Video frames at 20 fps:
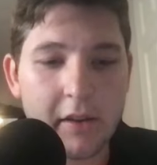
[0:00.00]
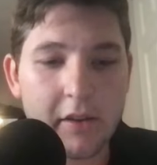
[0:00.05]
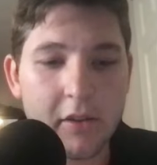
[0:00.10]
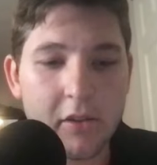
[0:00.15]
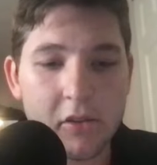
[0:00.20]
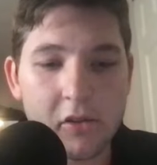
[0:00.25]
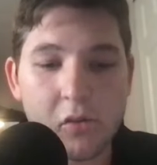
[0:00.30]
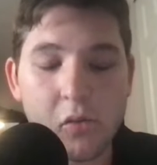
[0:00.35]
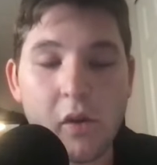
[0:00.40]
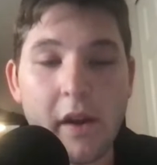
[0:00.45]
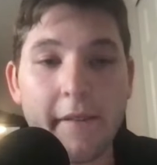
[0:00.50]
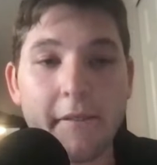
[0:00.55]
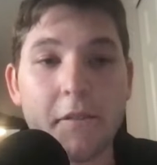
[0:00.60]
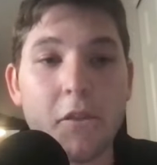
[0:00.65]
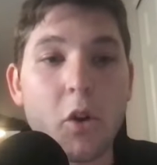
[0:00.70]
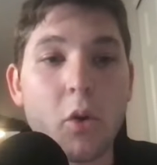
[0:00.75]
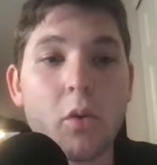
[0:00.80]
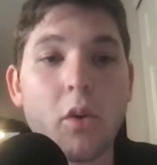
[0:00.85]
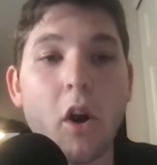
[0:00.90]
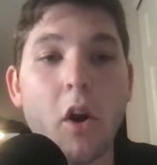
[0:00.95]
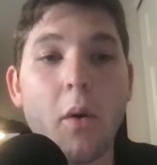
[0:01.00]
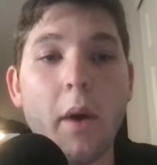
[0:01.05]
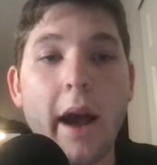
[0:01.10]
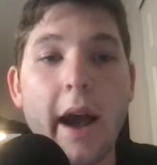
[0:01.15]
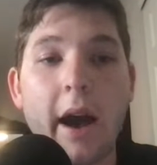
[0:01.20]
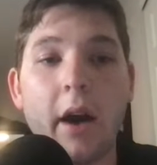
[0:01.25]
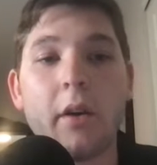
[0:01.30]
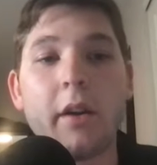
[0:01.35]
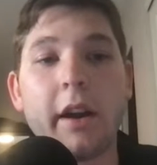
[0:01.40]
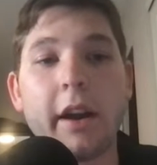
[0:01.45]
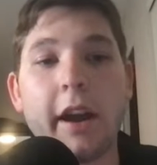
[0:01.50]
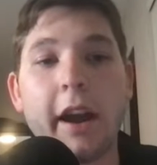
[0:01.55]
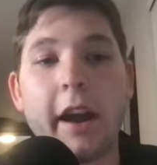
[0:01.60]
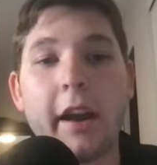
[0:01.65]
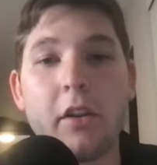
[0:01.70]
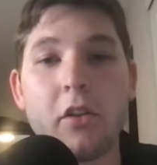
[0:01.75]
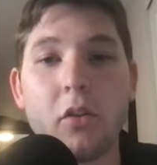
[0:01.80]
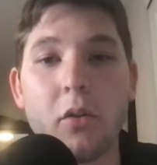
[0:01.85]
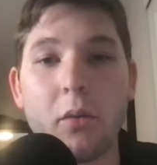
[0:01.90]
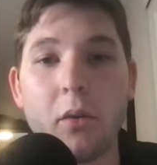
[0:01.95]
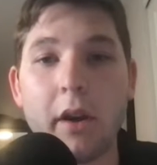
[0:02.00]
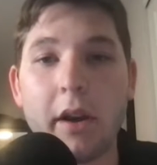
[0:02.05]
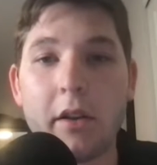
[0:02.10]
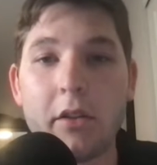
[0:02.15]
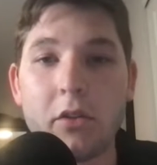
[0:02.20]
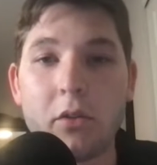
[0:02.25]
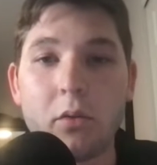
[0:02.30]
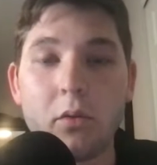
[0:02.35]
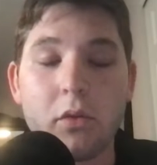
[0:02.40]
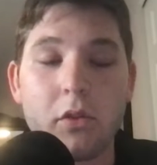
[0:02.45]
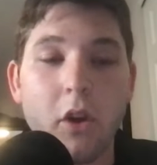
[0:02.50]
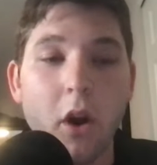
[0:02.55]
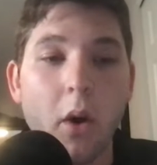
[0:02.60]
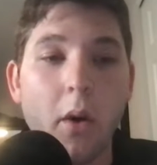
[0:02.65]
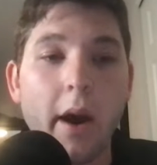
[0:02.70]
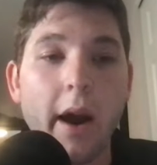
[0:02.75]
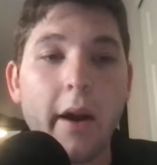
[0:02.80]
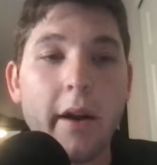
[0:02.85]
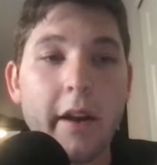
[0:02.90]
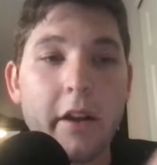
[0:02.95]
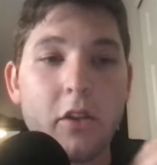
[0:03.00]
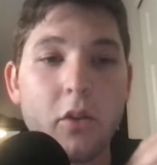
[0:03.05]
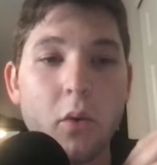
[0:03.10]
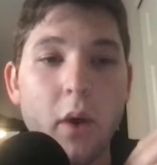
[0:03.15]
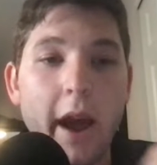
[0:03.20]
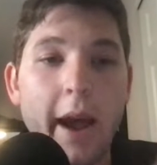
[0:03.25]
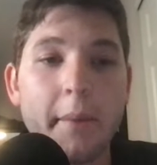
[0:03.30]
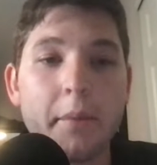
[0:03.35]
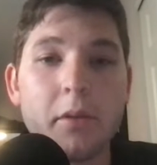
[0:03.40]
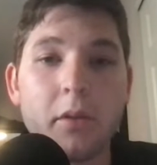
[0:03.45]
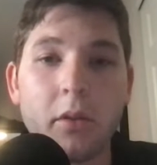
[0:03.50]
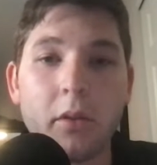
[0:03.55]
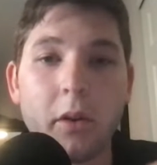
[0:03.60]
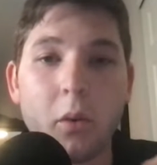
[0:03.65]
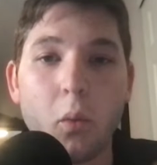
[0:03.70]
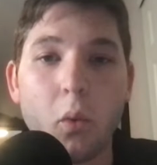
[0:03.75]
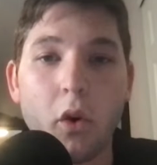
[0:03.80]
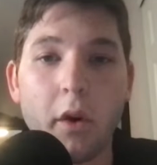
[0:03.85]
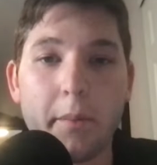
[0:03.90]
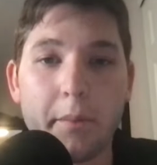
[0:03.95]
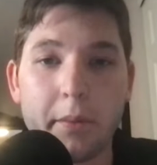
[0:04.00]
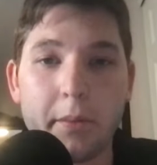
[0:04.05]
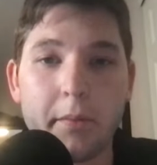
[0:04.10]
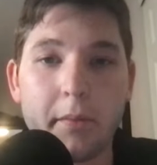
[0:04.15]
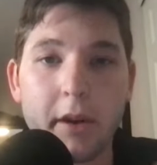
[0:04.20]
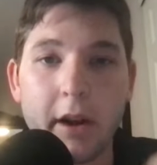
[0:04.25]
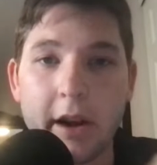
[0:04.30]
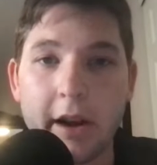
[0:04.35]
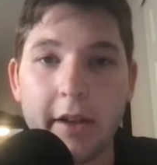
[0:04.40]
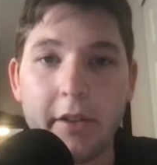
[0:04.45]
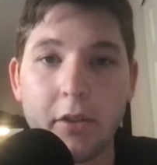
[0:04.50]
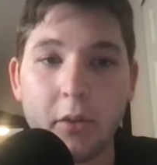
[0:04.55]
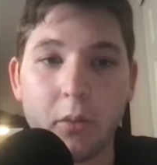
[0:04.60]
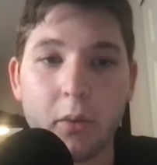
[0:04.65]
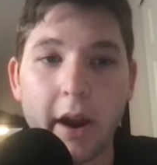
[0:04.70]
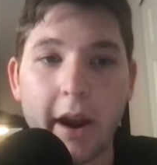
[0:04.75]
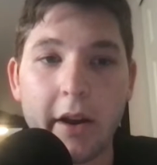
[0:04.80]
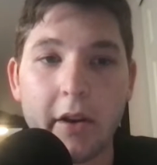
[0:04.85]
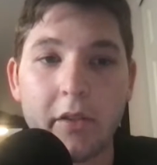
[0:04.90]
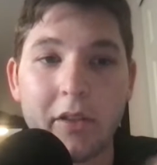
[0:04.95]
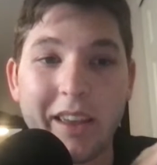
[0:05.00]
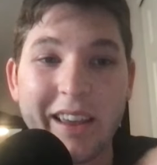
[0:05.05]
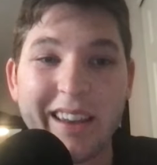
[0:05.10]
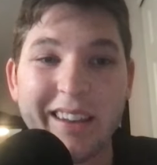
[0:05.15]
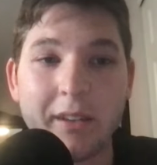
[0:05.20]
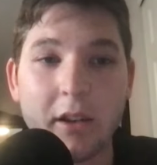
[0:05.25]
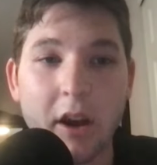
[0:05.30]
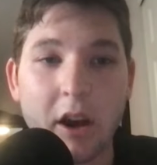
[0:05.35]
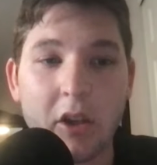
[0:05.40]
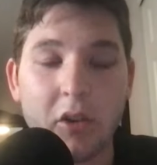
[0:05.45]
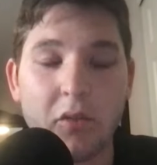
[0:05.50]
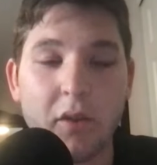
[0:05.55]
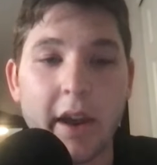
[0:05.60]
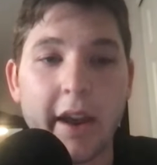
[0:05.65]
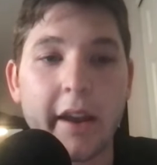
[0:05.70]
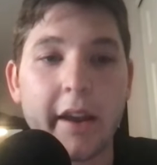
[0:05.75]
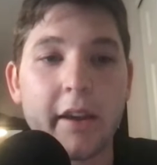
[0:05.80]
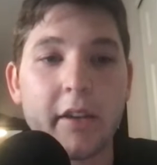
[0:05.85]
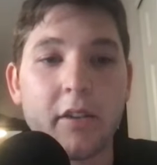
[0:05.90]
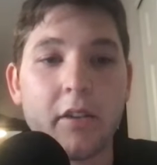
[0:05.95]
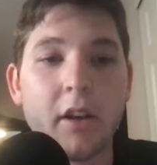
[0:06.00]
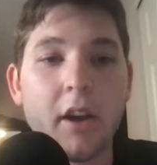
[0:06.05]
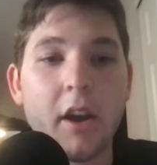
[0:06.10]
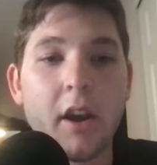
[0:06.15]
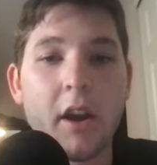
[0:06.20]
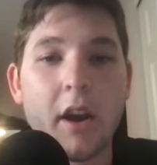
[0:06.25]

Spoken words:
if you go out and you absolutely whoop the Raiders in Las Vegas,